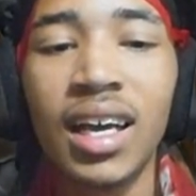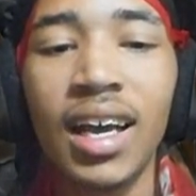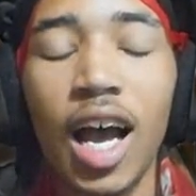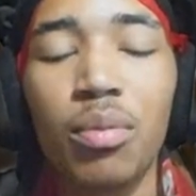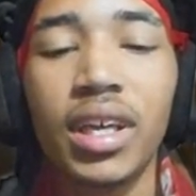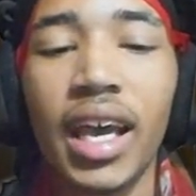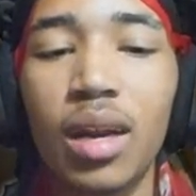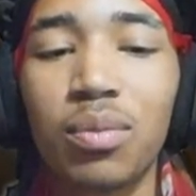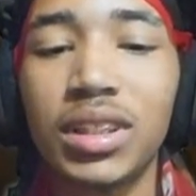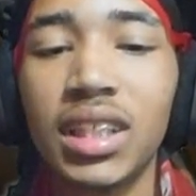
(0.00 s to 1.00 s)
I began
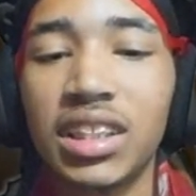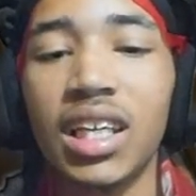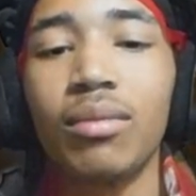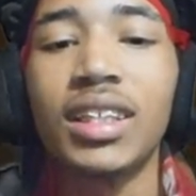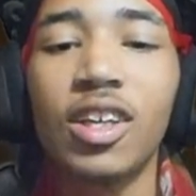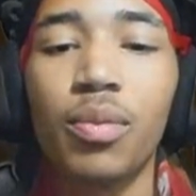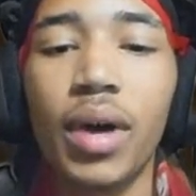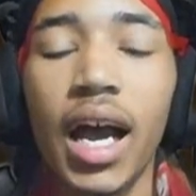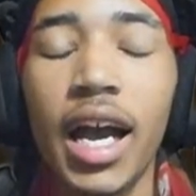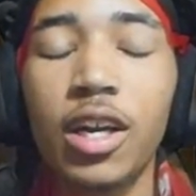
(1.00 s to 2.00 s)
positioning myself
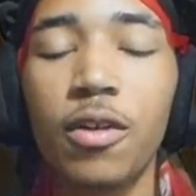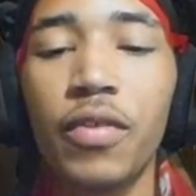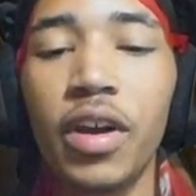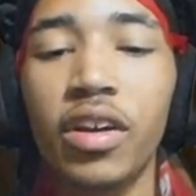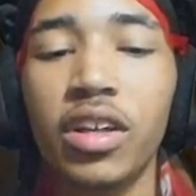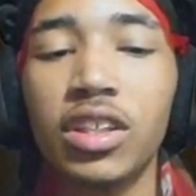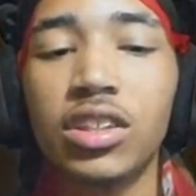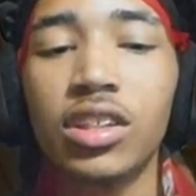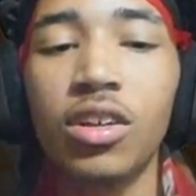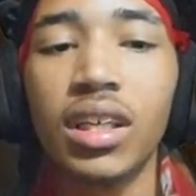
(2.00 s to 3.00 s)
behind her very slowly.
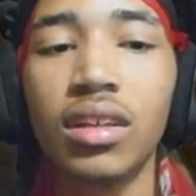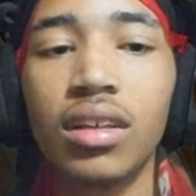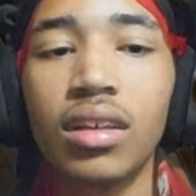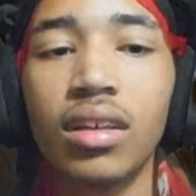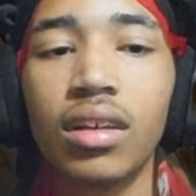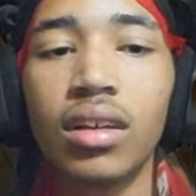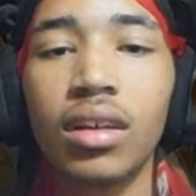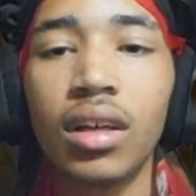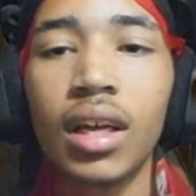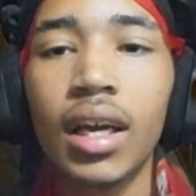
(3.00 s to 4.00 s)

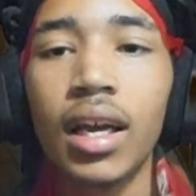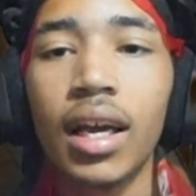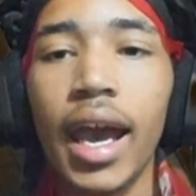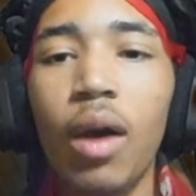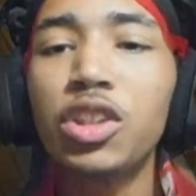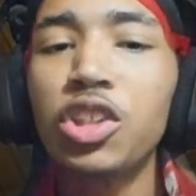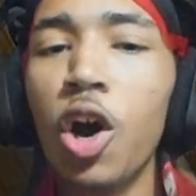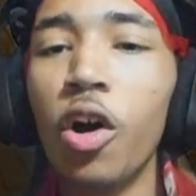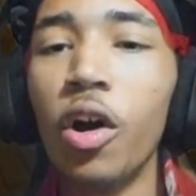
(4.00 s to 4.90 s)
Hey, what you doing?